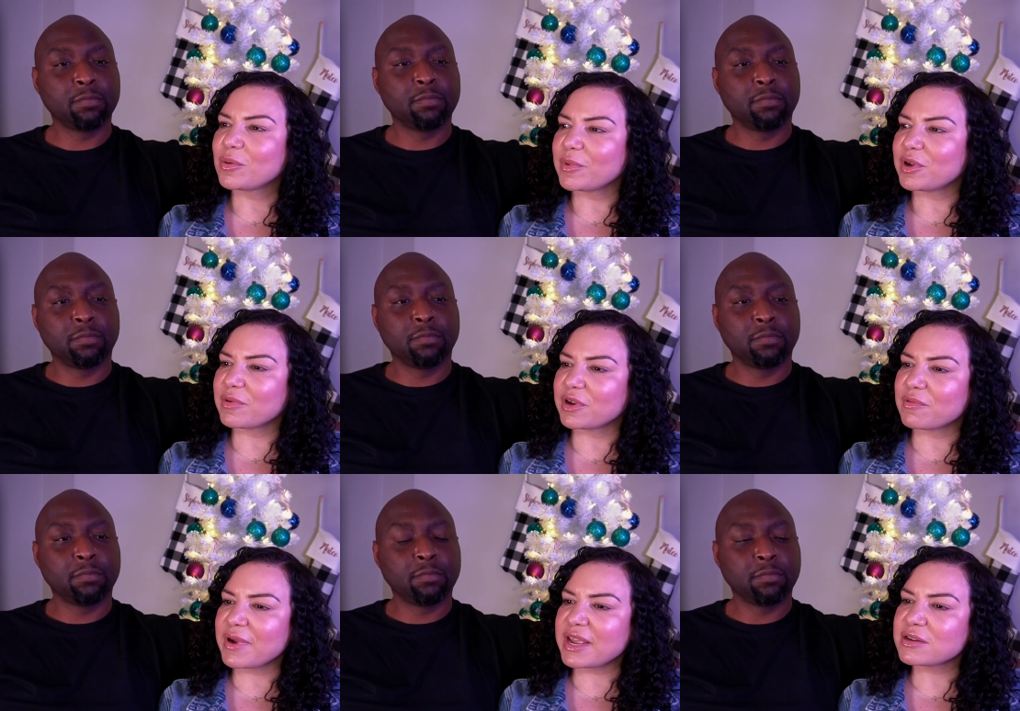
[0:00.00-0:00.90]
Speaker 1: we
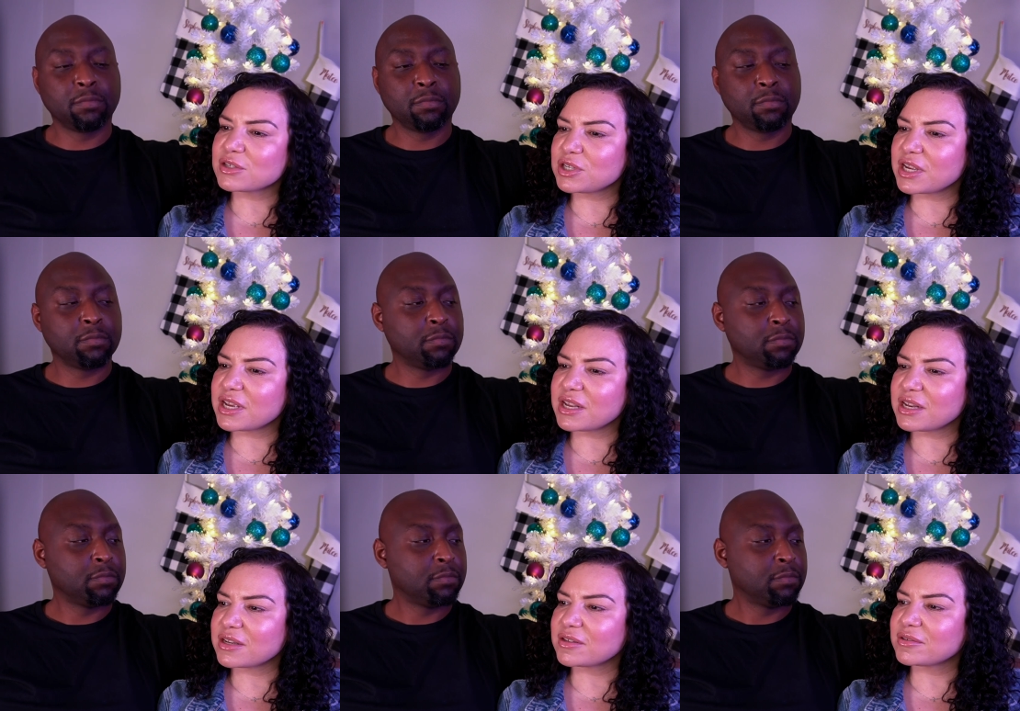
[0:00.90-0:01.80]
rearranged it,
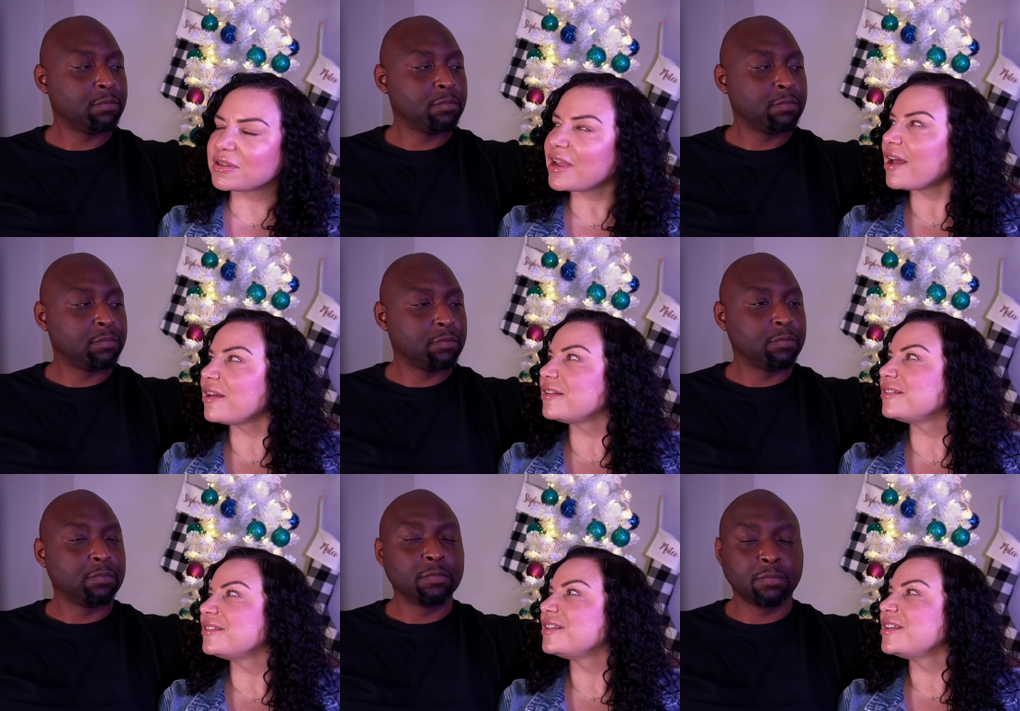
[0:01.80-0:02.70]
and yeah,
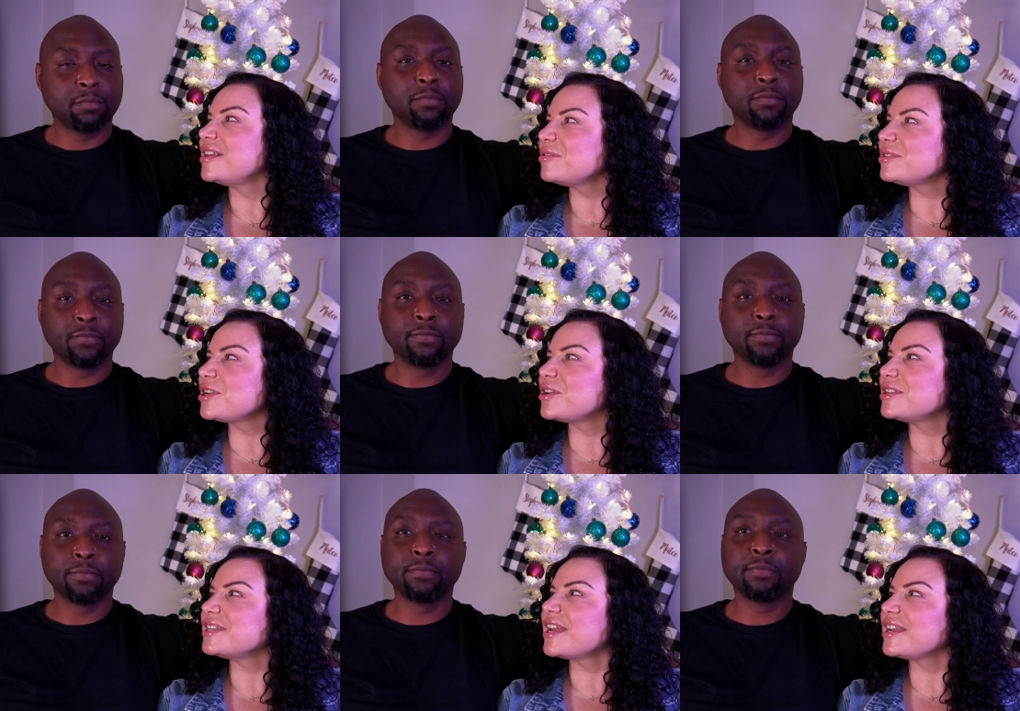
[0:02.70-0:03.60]
it was a good
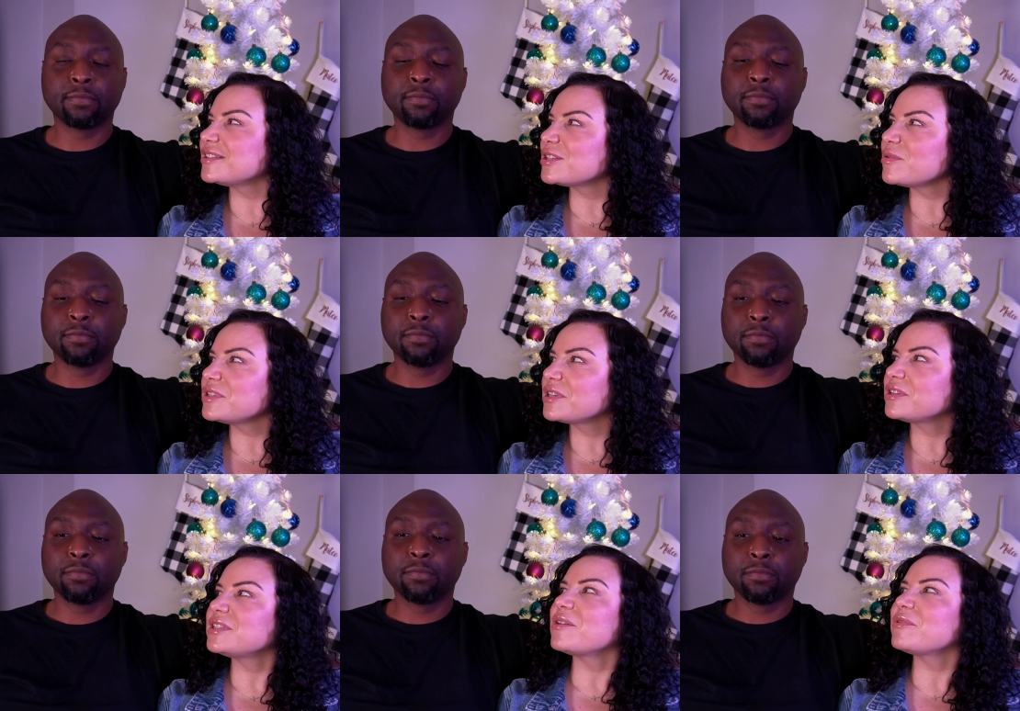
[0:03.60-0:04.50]
day. It's always a good
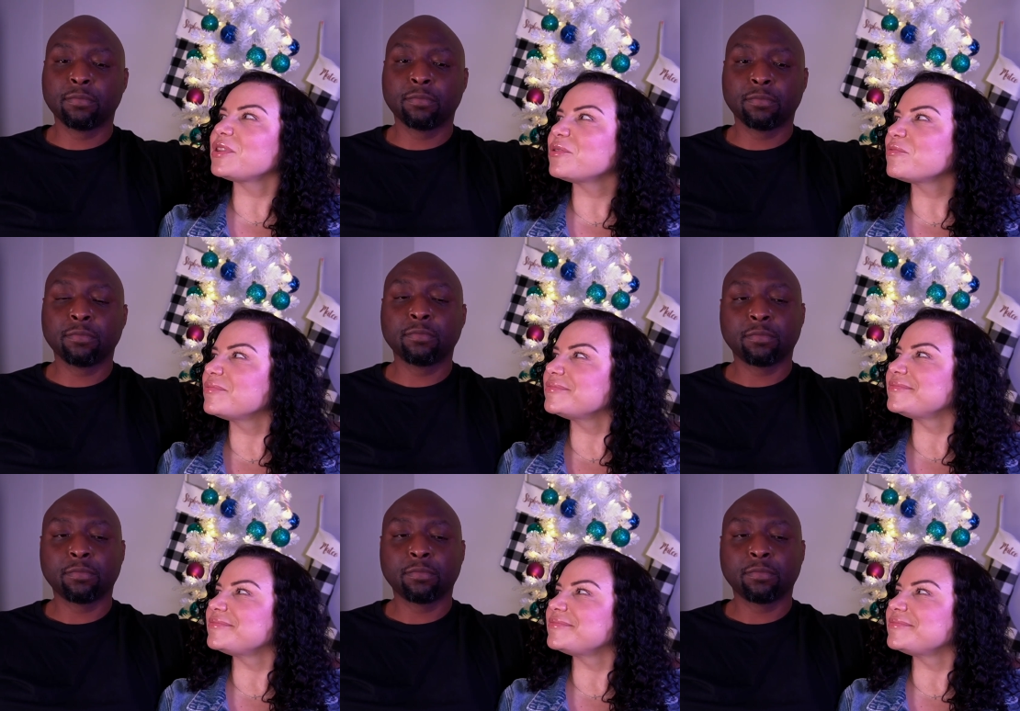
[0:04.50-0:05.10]
day with you.